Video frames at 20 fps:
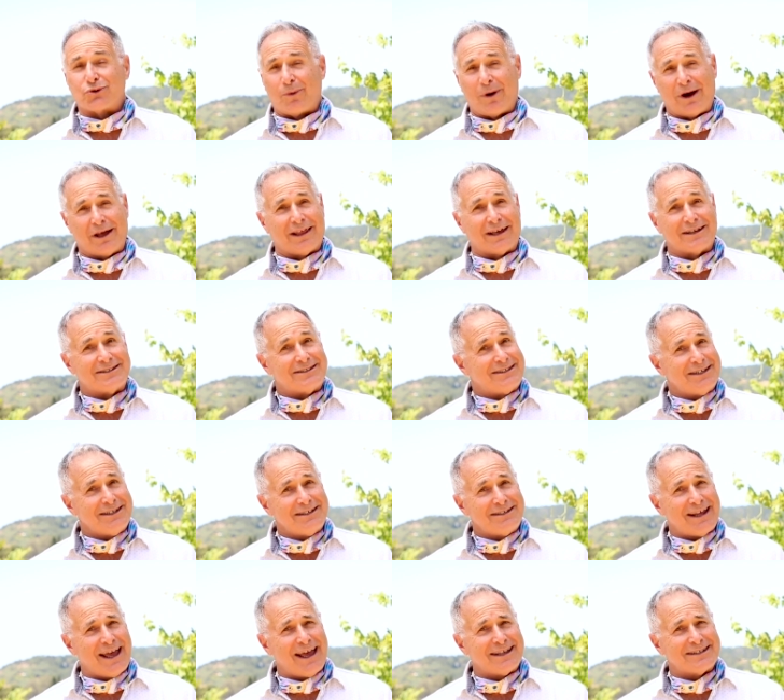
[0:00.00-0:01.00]
Twilight
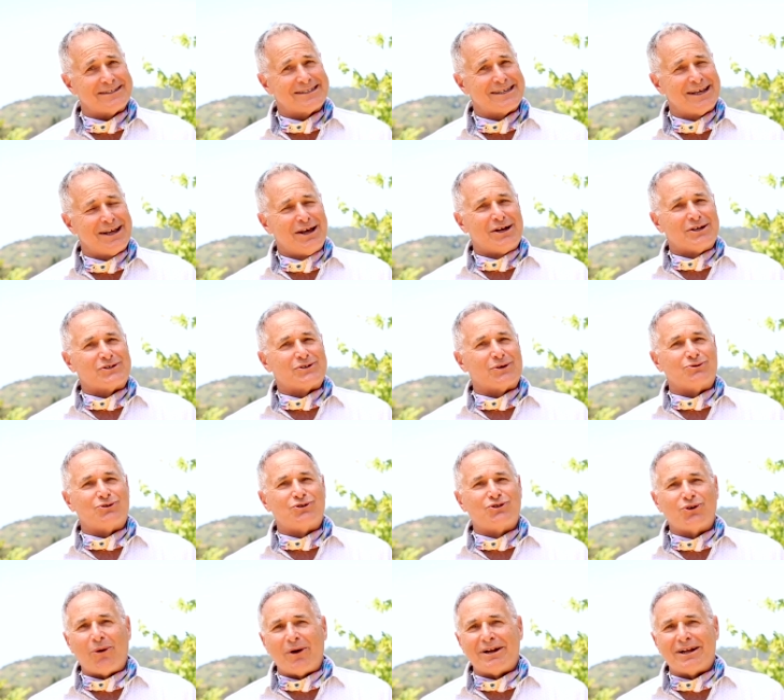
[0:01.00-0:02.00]
Tea Dance. So
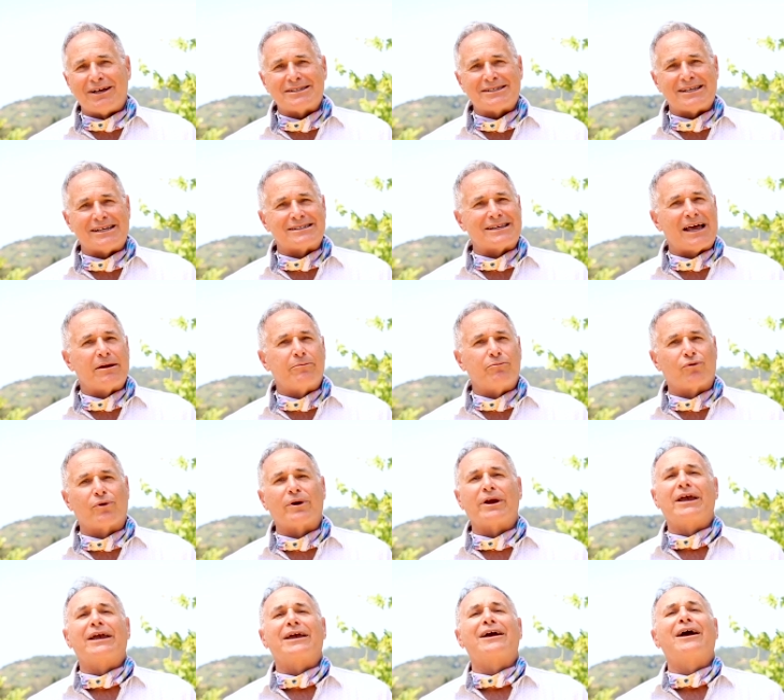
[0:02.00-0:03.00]
join us as I
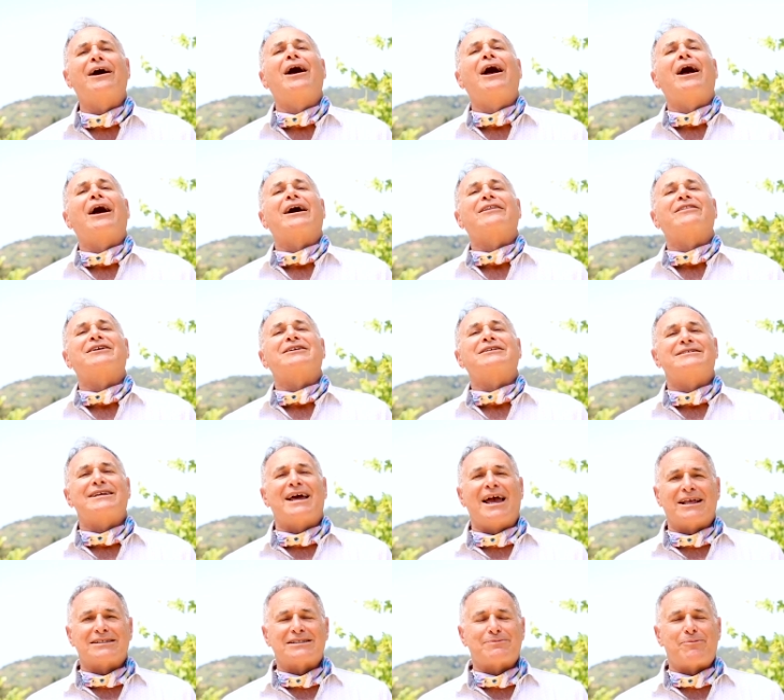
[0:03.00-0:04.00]
bring the
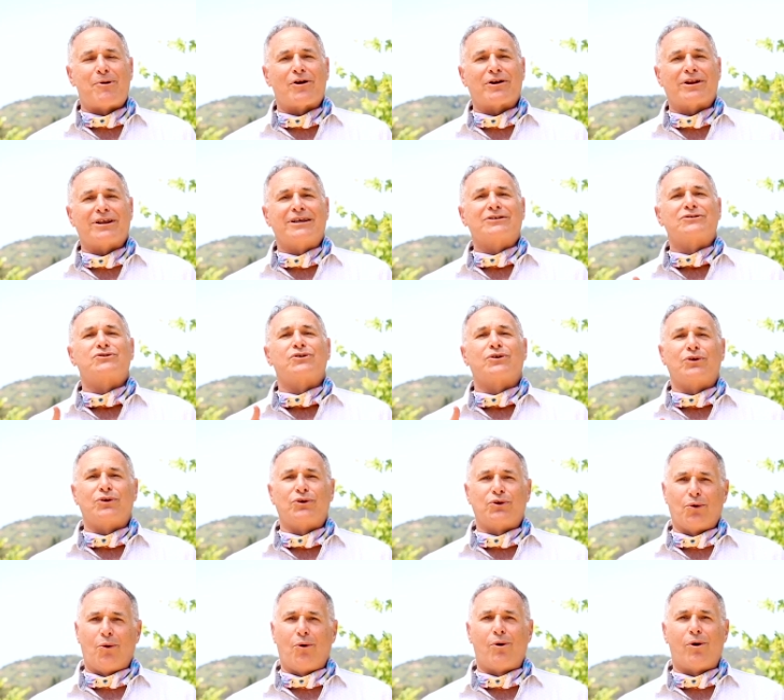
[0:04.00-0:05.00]
dance party into
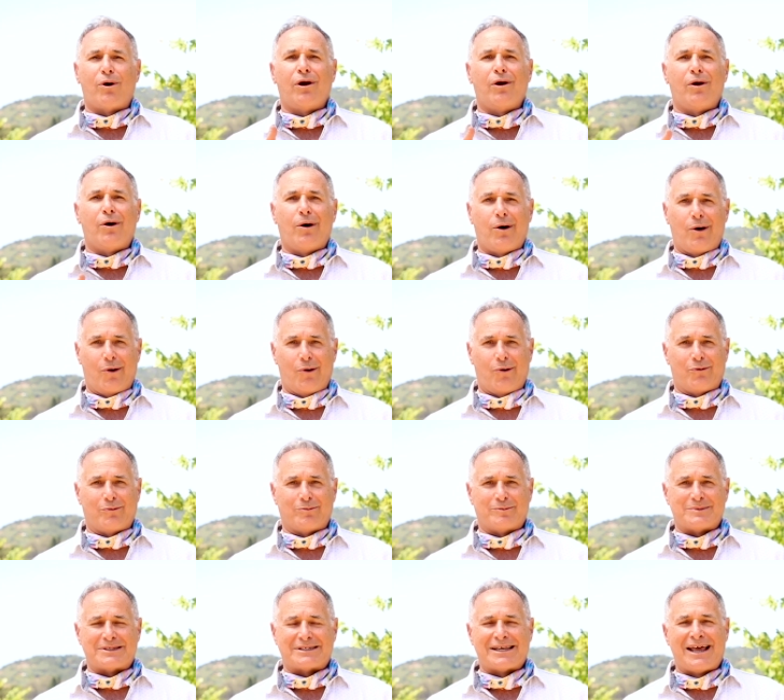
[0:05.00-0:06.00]
your
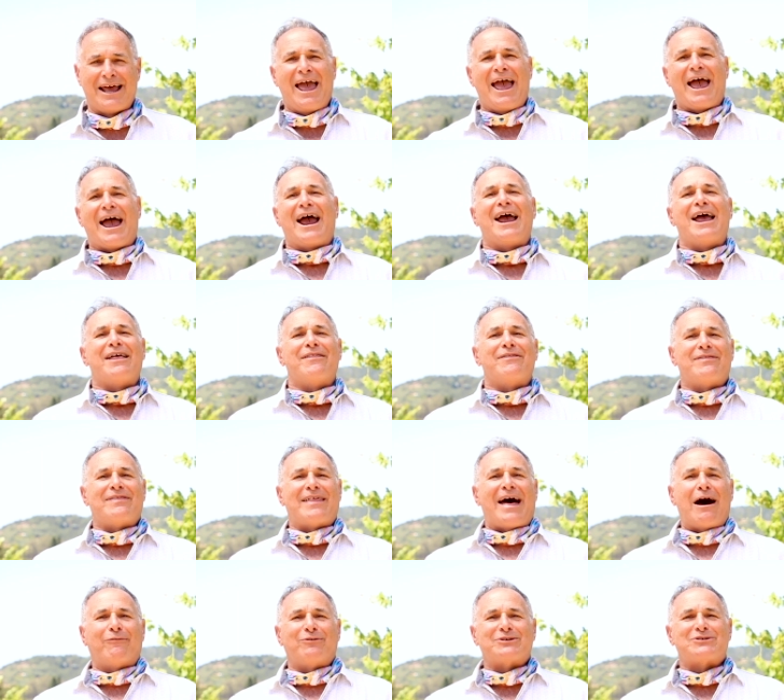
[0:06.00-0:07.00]
home and
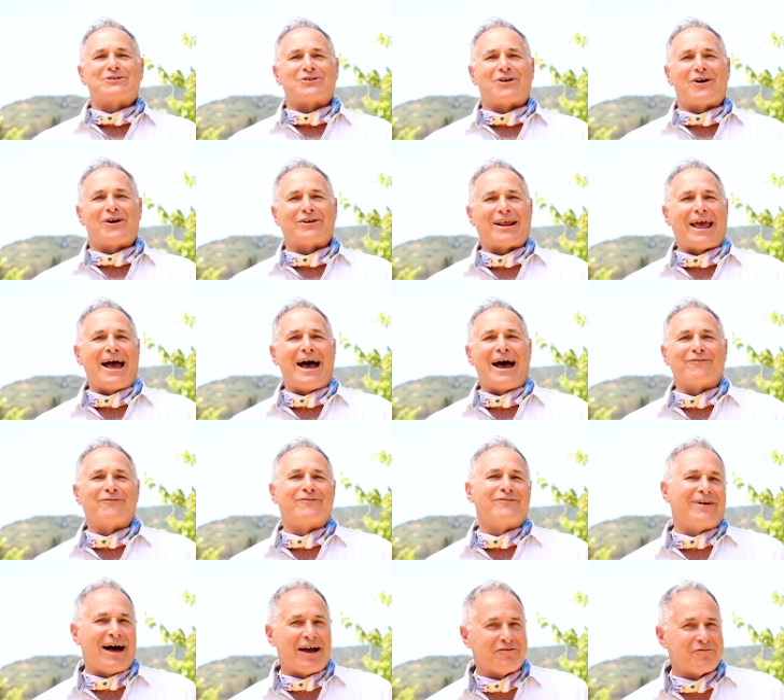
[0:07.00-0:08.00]
that will start at
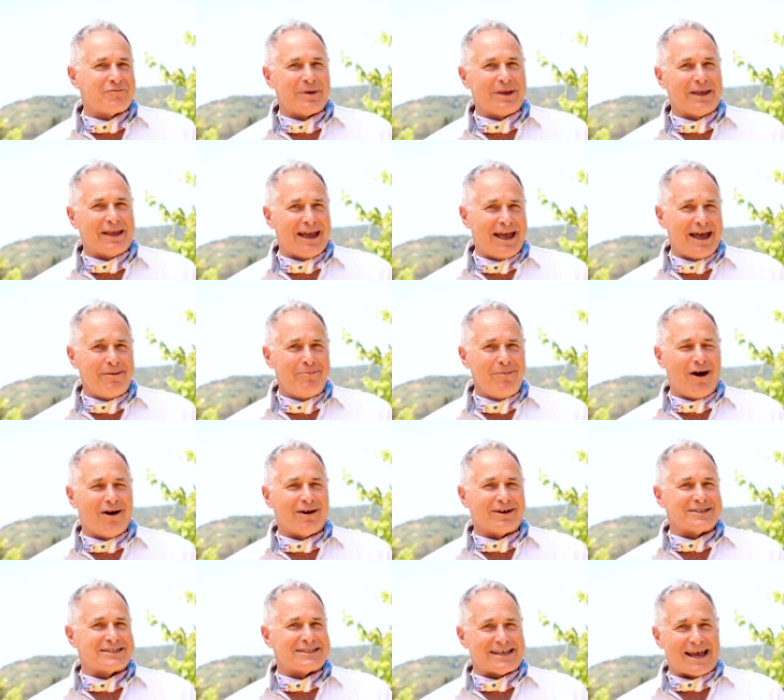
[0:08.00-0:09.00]
5 p.m.
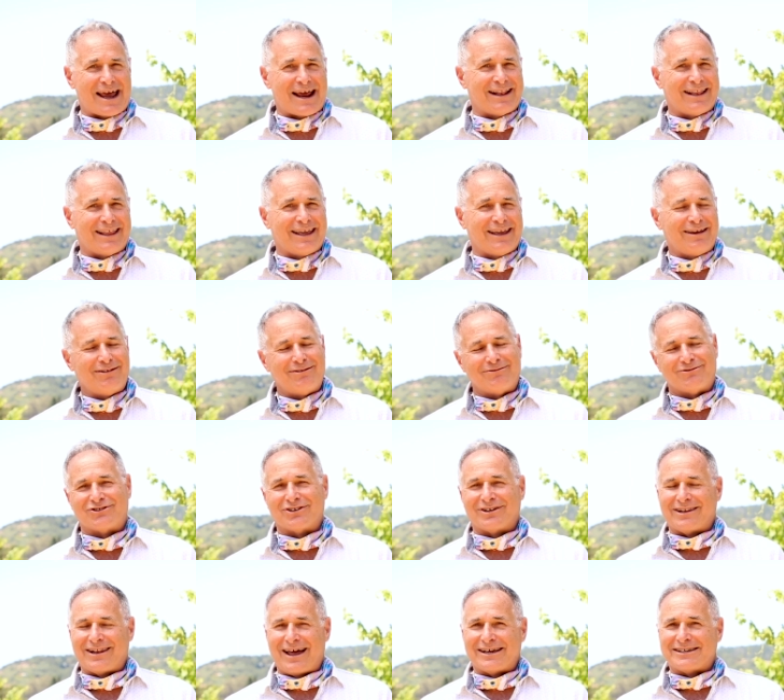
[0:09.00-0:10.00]
on Saturday,
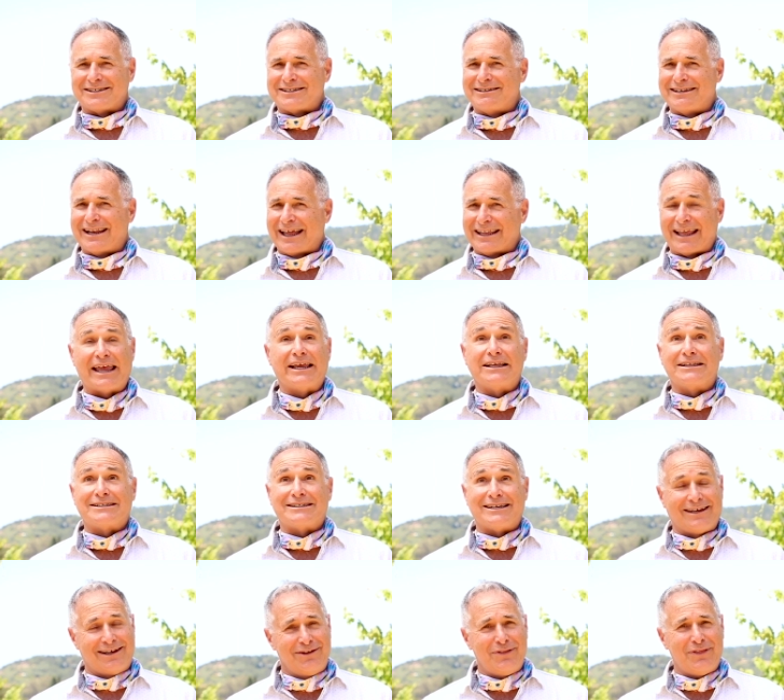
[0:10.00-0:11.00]
July
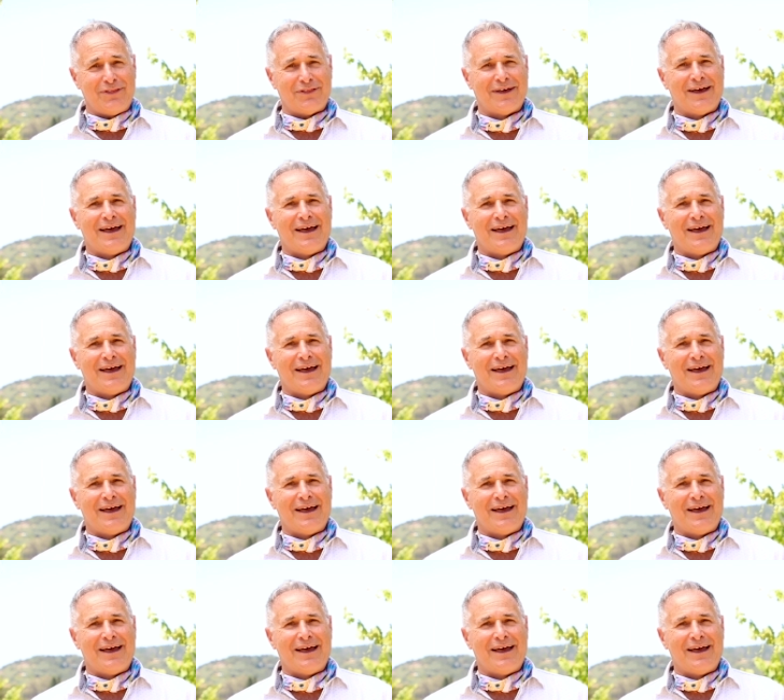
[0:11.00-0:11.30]
18th.